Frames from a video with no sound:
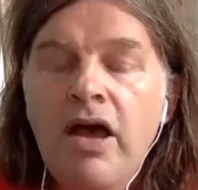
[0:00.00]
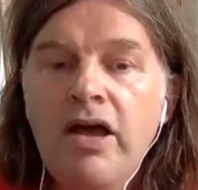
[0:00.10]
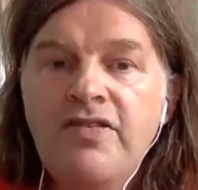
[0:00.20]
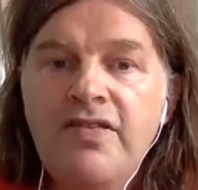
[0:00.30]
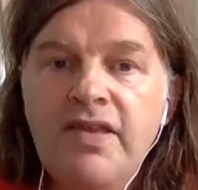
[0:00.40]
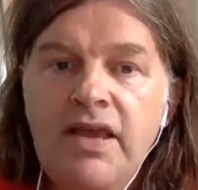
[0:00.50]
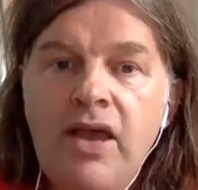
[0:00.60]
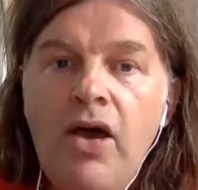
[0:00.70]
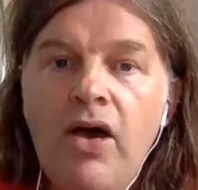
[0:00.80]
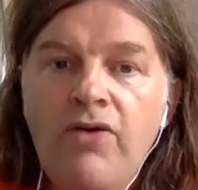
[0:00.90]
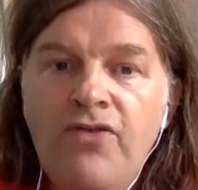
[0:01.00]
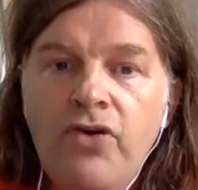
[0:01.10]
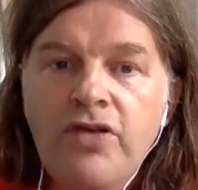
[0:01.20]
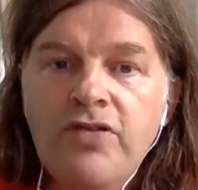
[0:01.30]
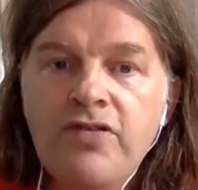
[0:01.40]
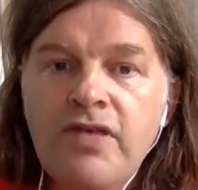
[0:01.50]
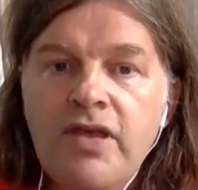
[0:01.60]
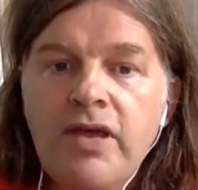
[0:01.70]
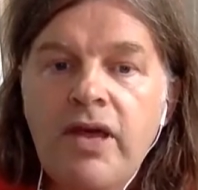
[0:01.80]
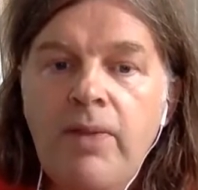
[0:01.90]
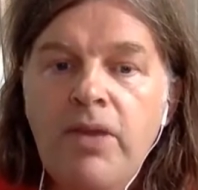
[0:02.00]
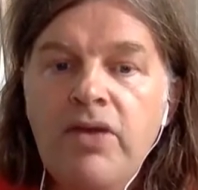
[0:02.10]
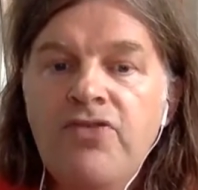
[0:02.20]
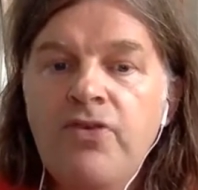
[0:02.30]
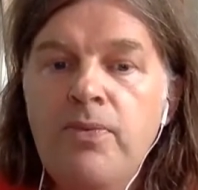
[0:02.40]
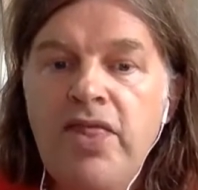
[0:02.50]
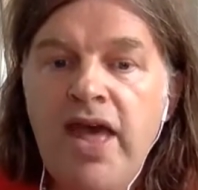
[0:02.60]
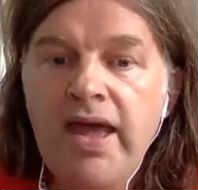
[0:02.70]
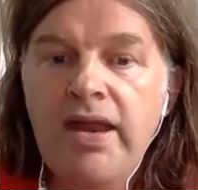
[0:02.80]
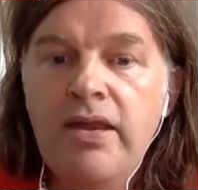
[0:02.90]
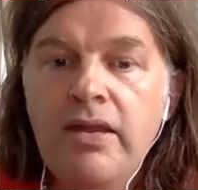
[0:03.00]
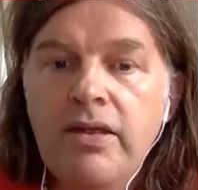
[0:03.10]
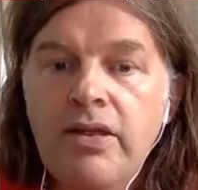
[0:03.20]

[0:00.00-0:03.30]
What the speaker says: I see a voice coming from then